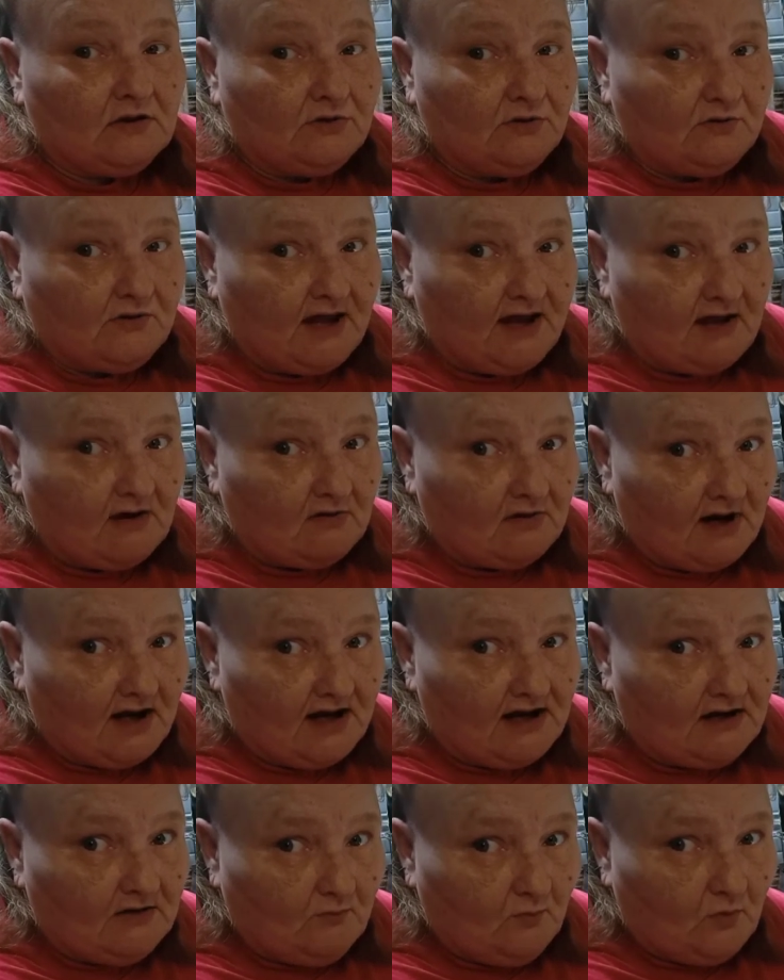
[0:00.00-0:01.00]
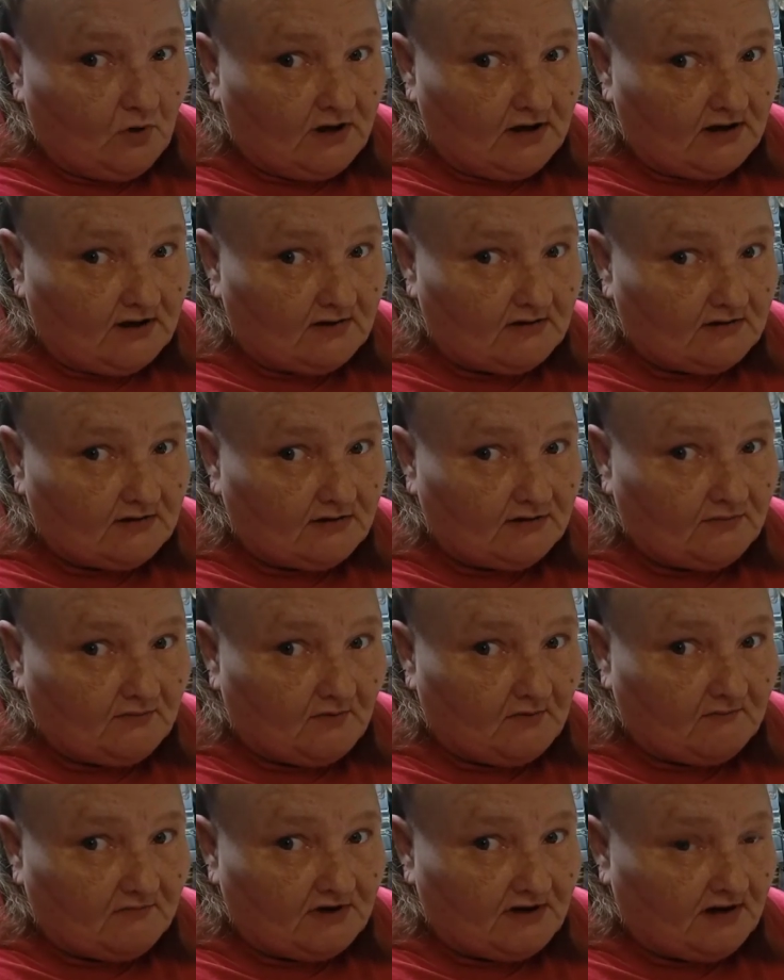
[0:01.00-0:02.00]
you count 8 weeks
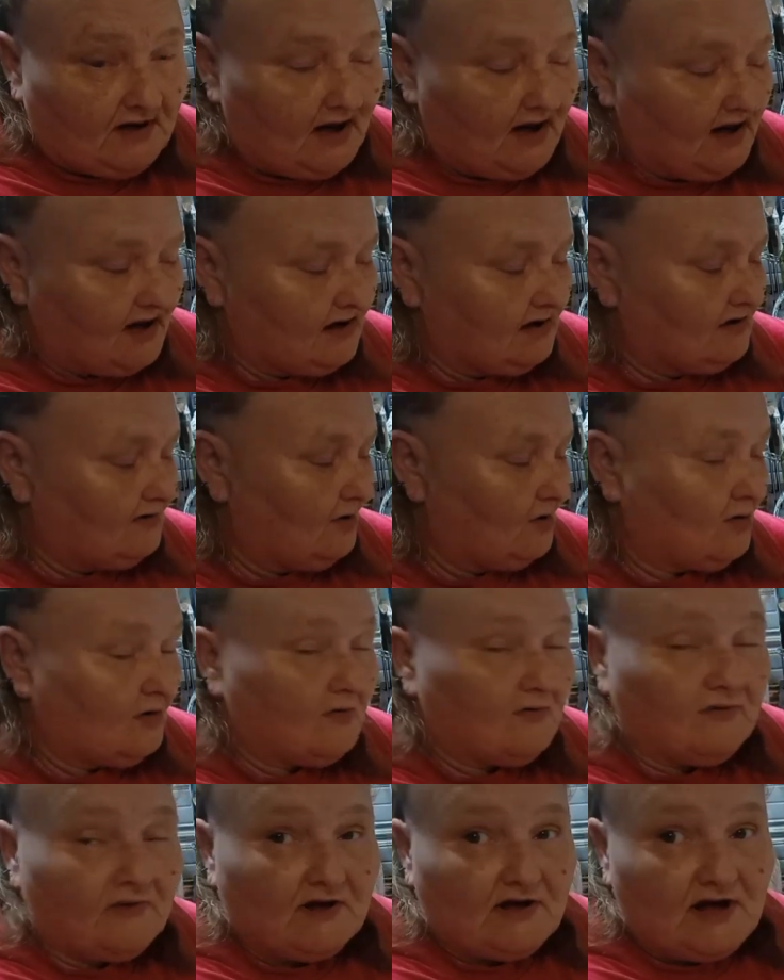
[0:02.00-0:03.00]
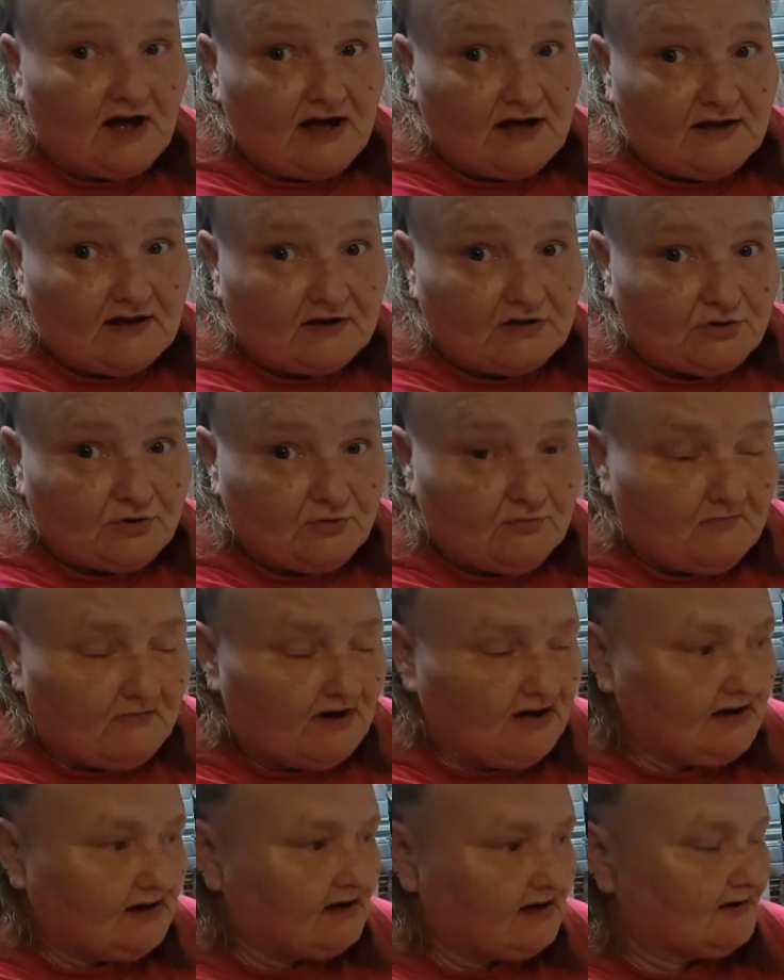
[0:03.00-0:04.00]
from today, or the day that you
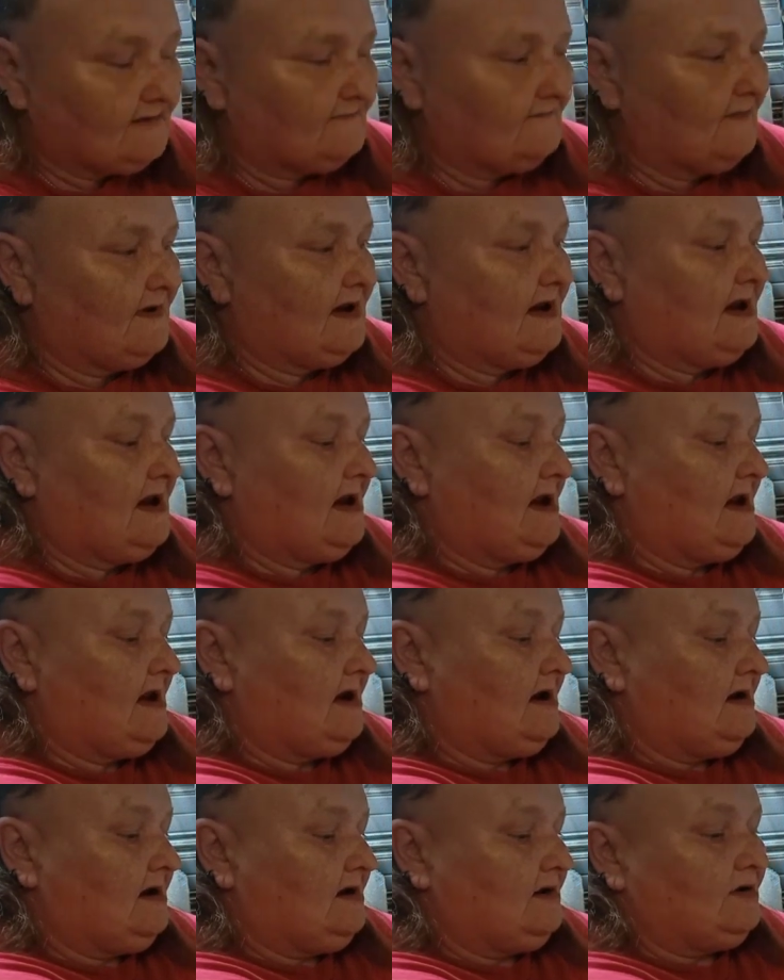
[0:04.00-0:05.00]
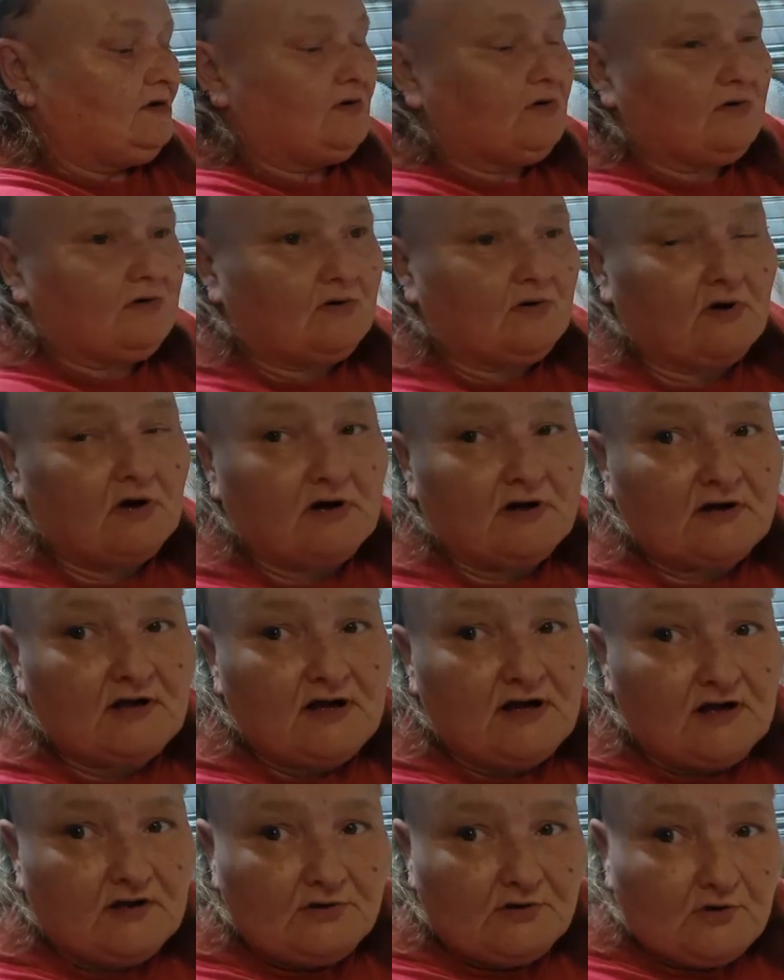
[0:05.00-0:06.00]
make it, your
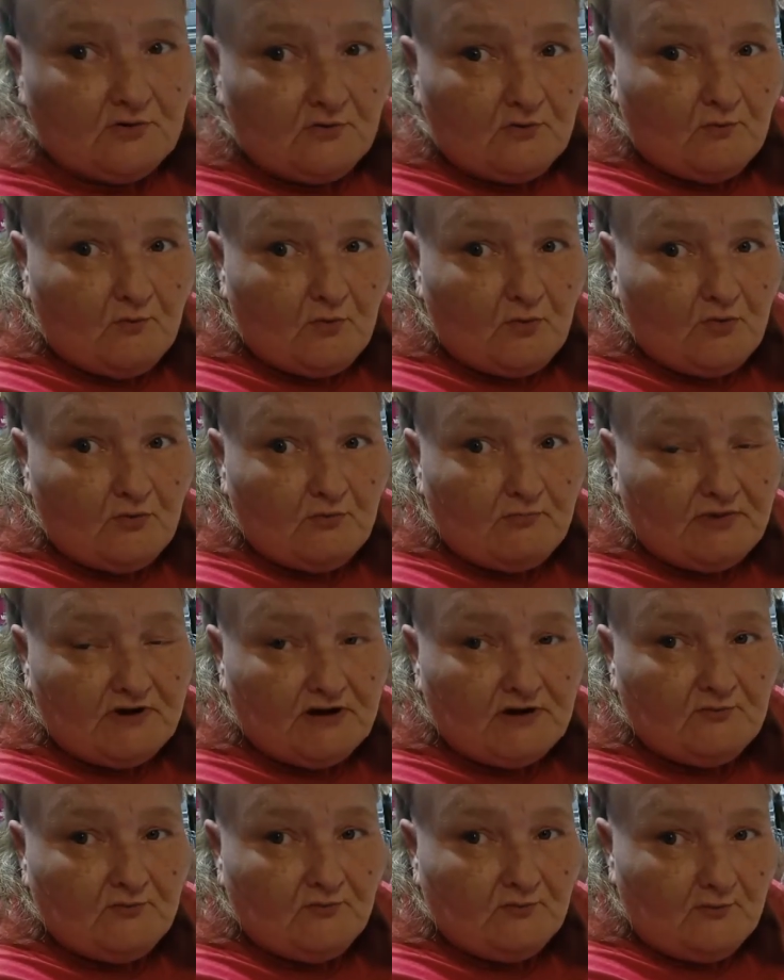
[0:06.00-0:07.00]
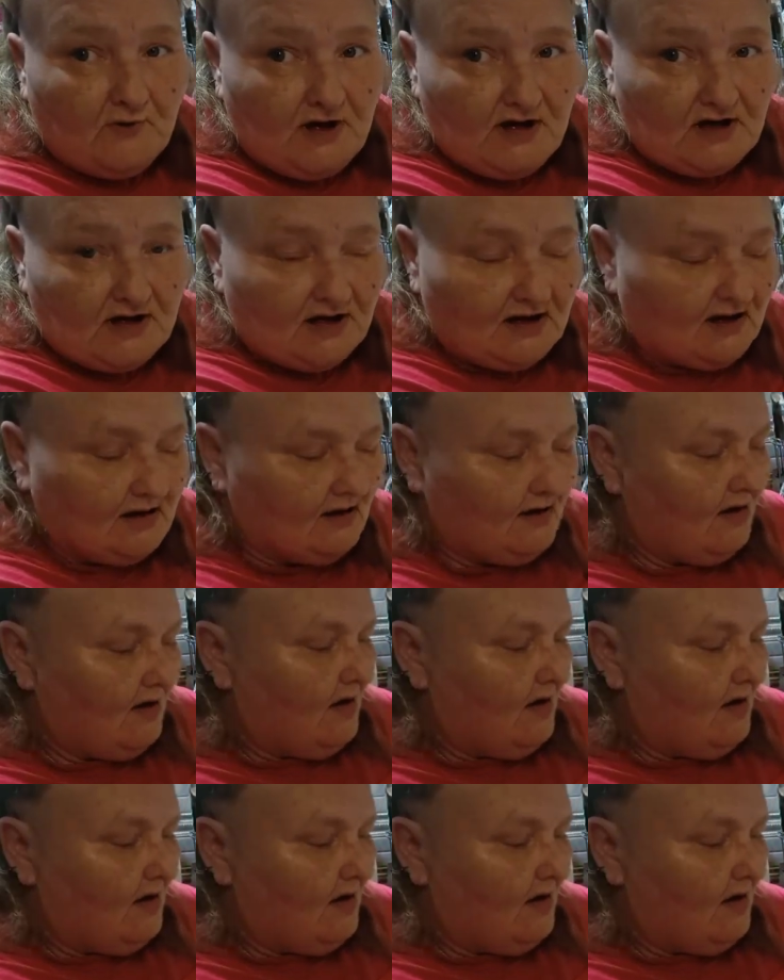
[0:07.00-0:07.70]
tincture will be ready.